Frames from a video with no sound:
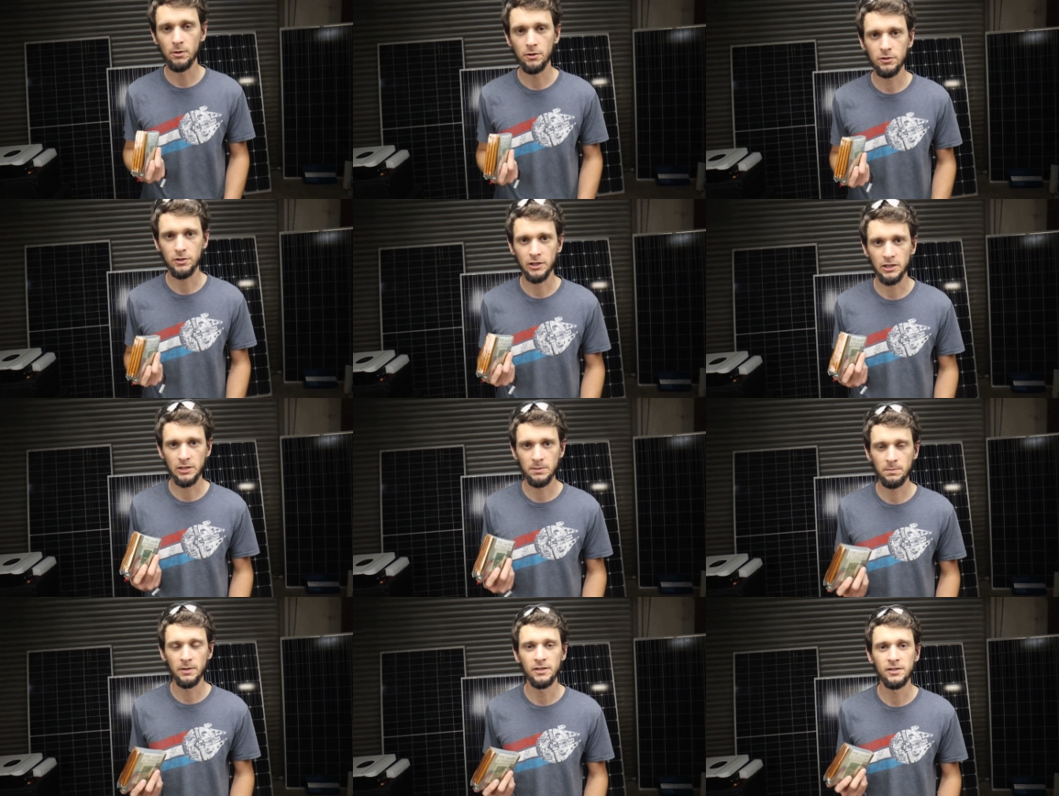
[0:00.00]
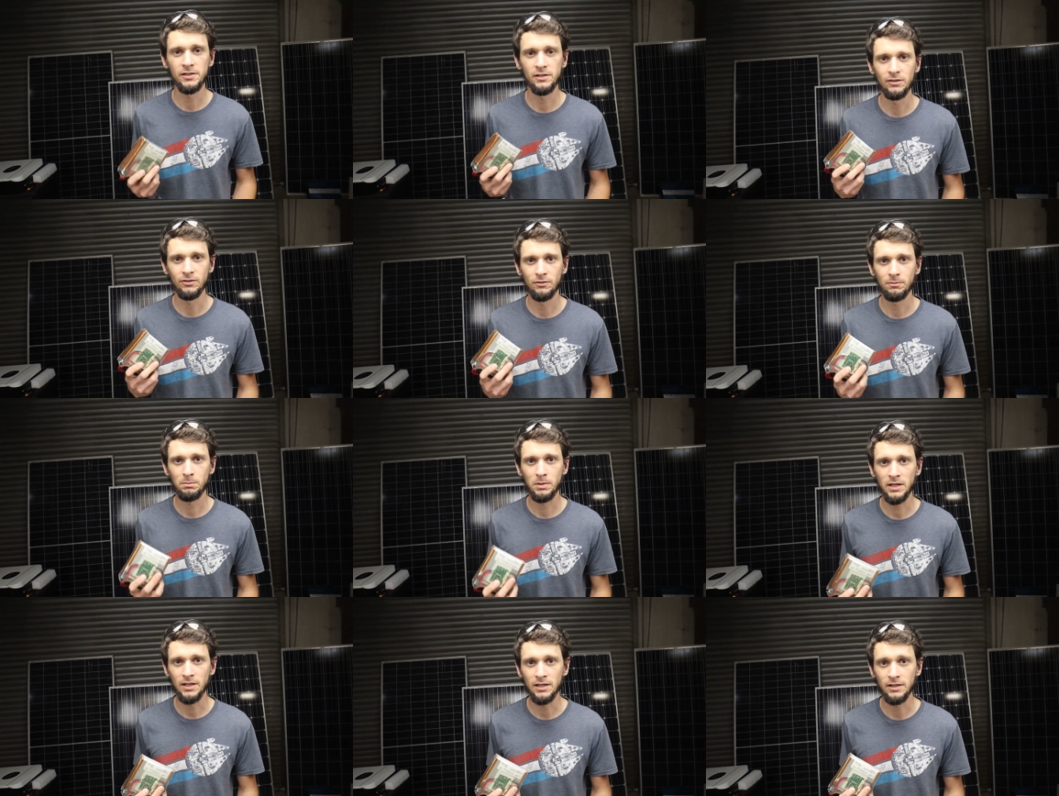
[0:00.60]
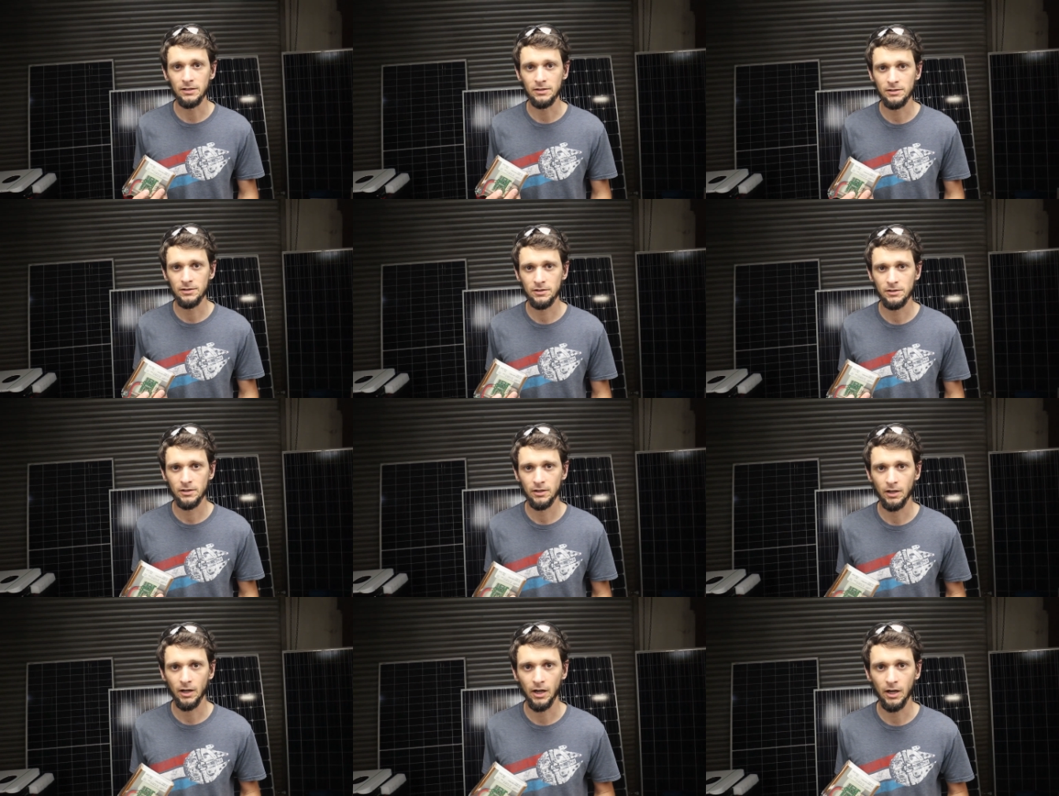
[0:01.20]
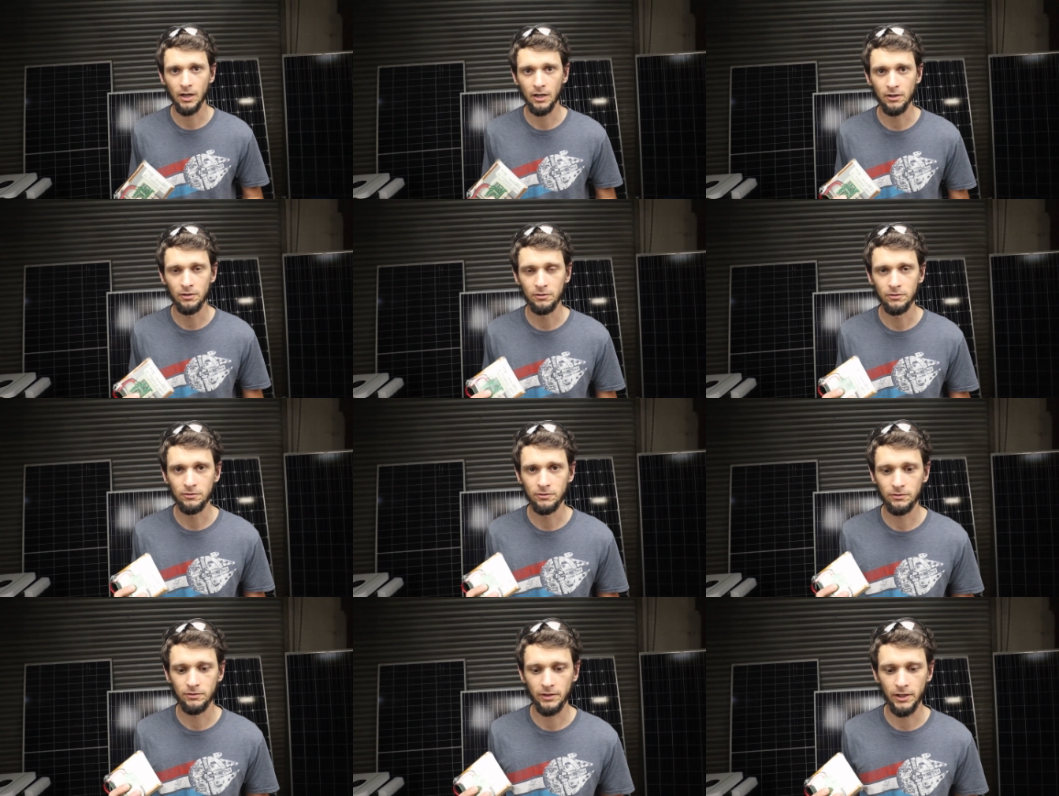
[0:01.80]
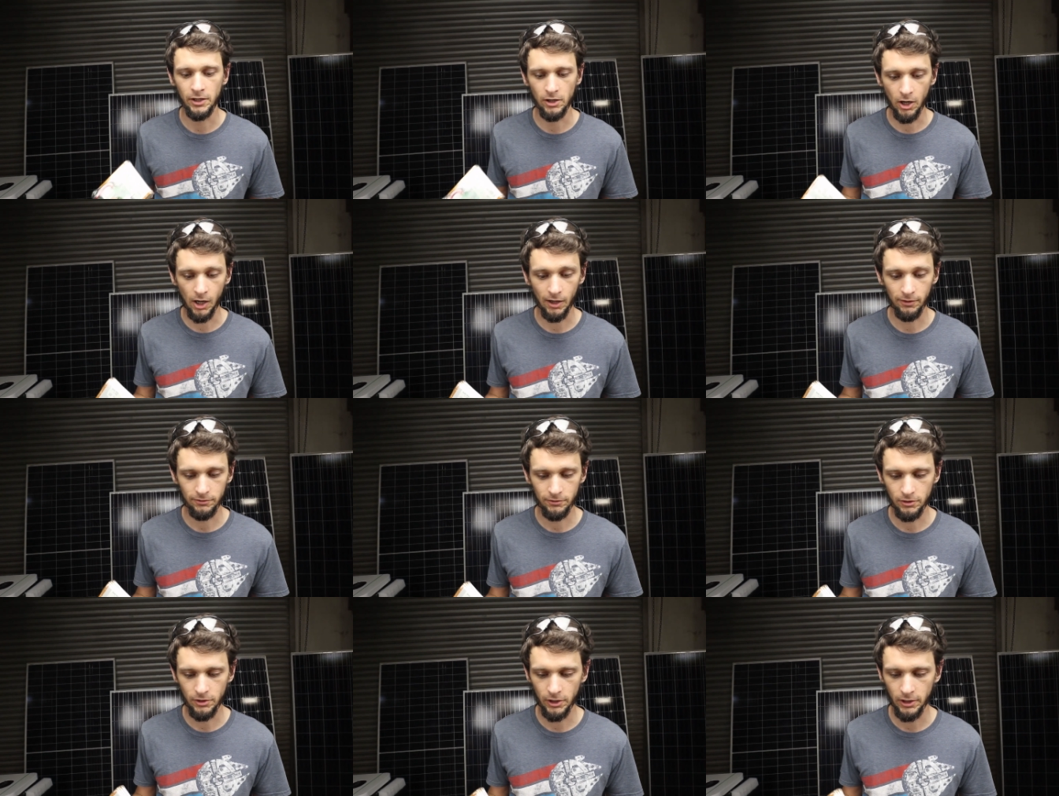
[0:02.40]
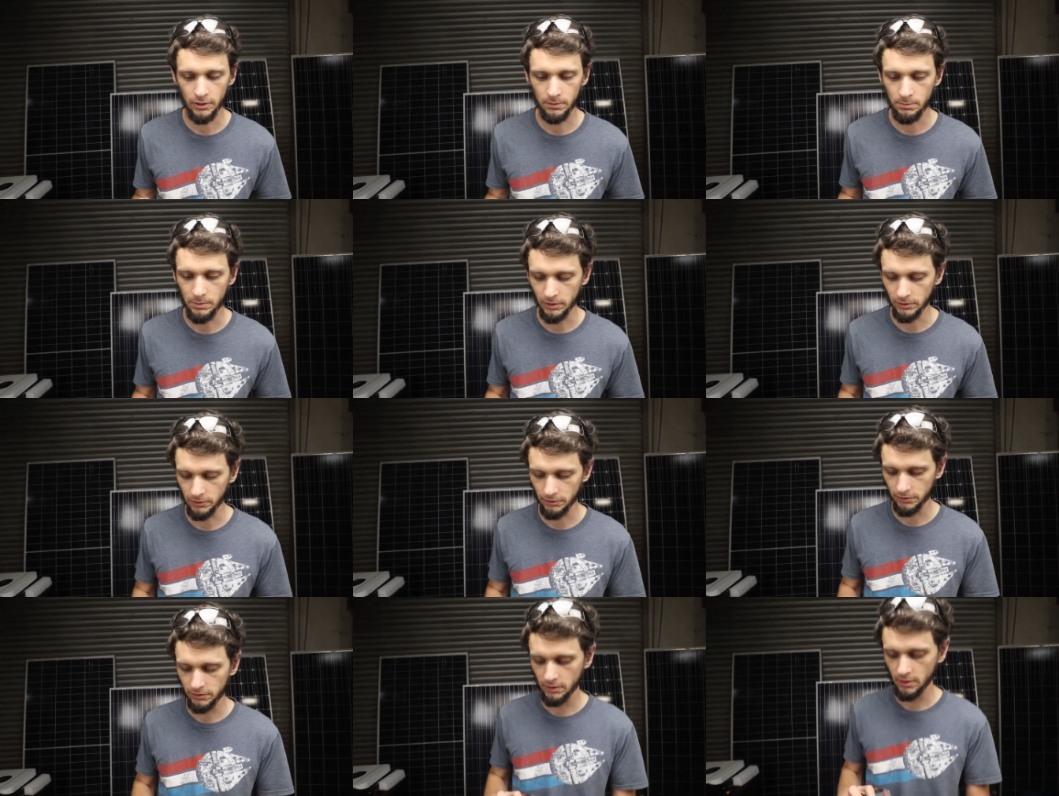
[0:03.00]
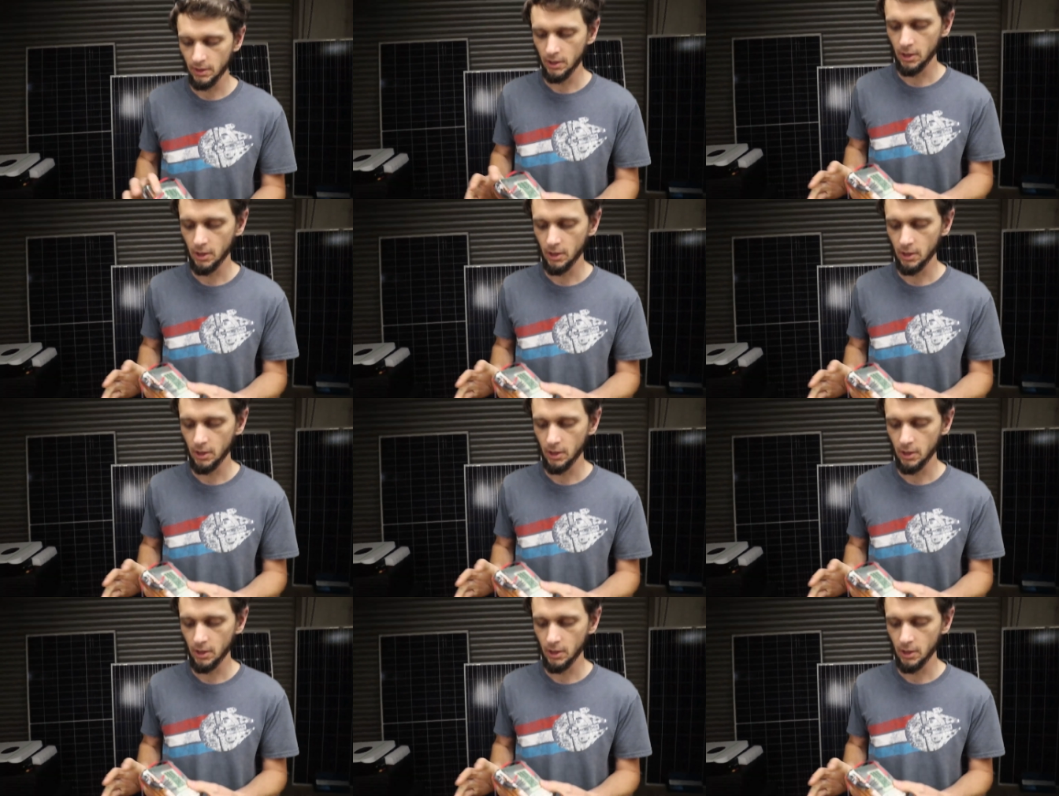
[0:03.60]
most expensive piece of an off-grid build.